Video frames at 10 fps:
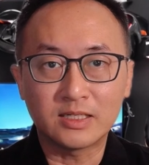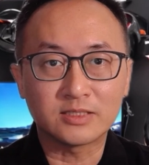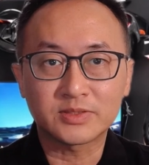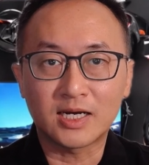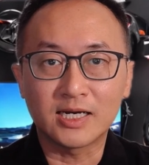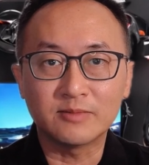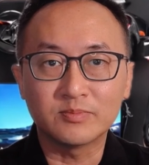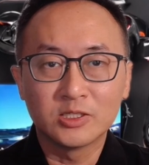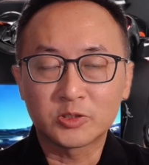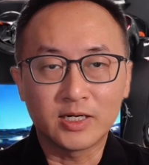of
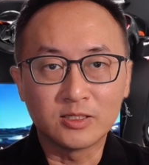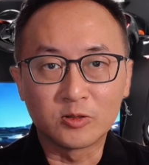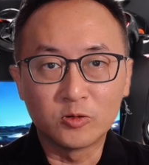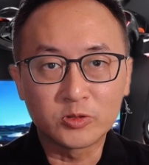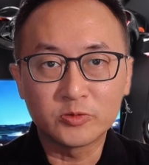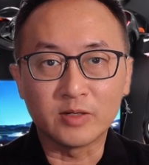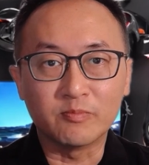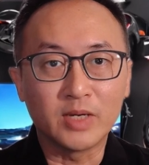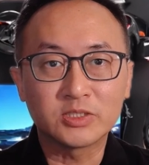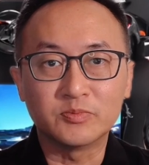time trying to go through and
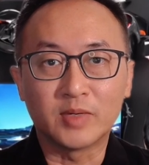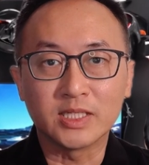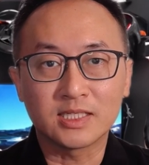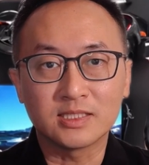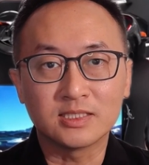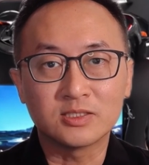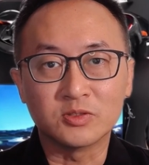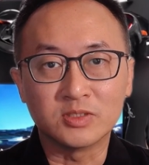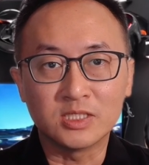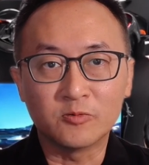mess with my settings to
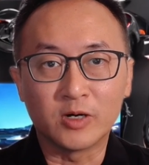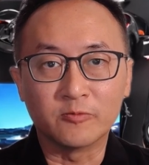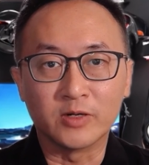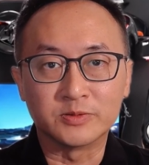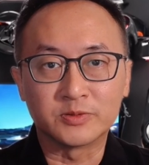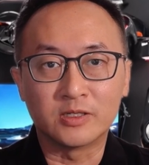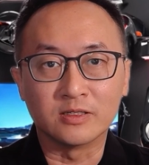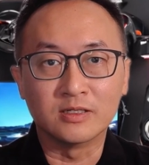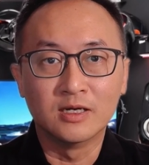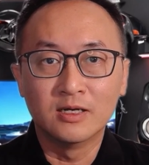see what went
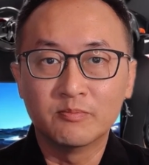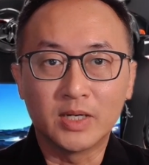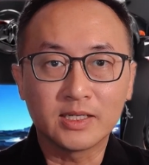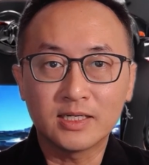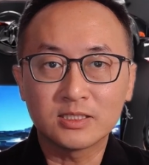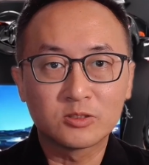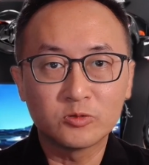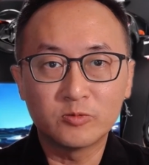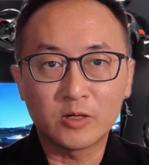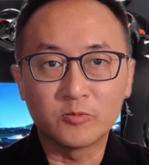wrong. But yeah, do
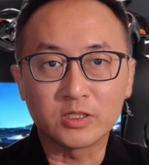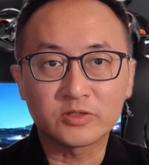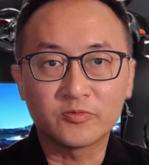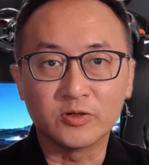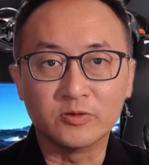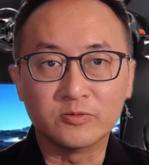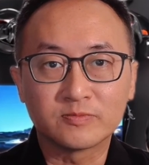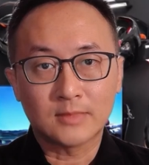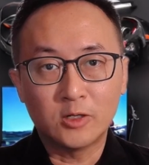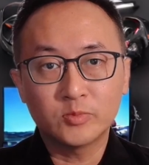what works for you.
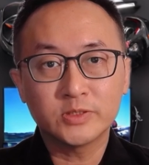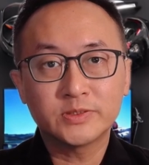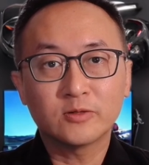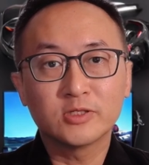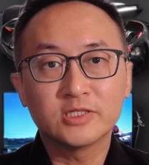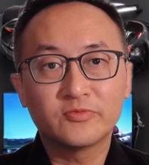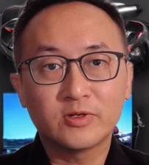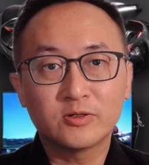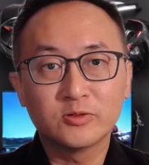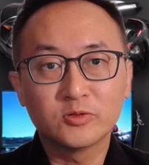I hope you found this
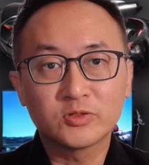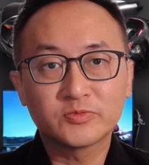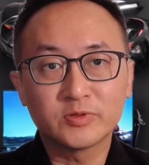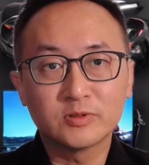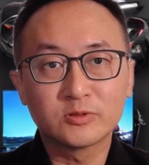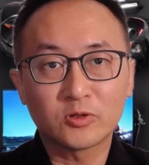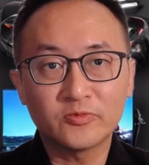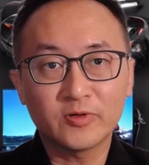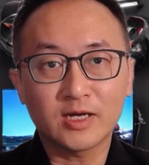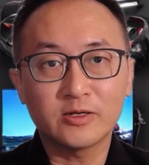video useful. Don't
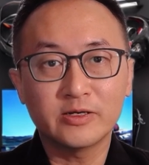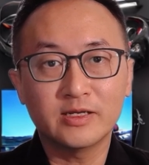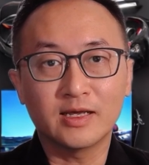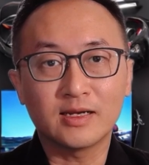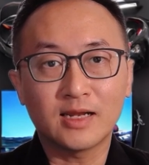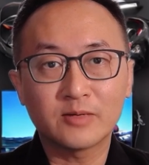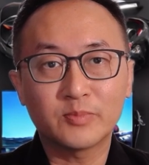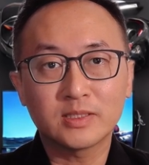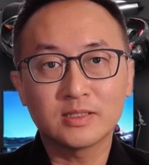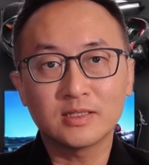forget to hit that like
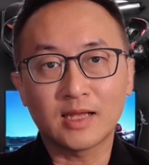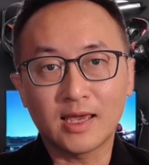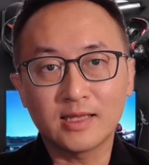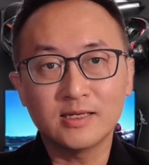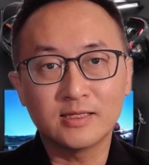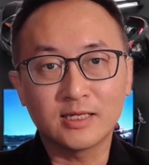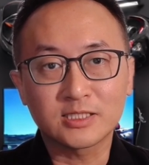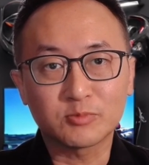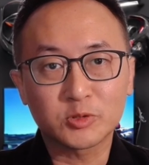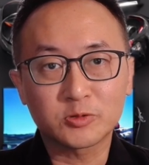button and hit that
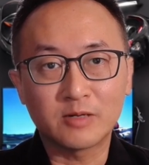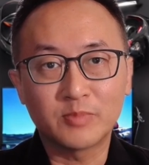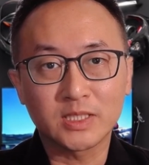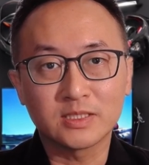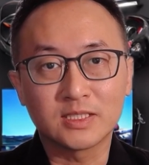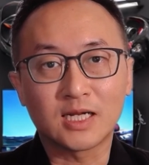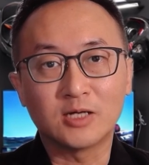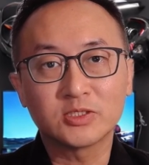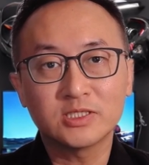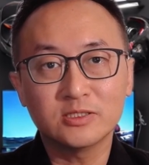subscribe button. I'll
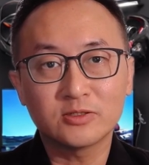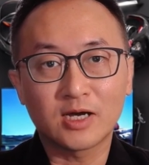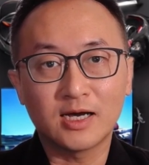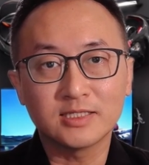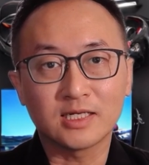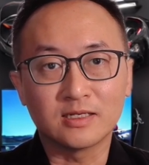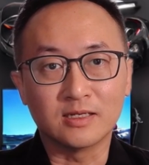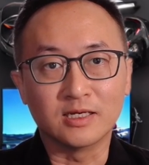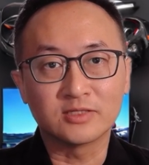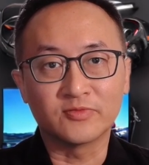see you guys at the
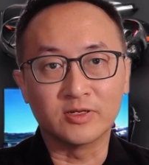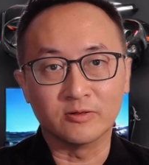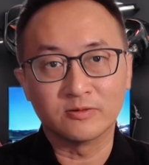next video.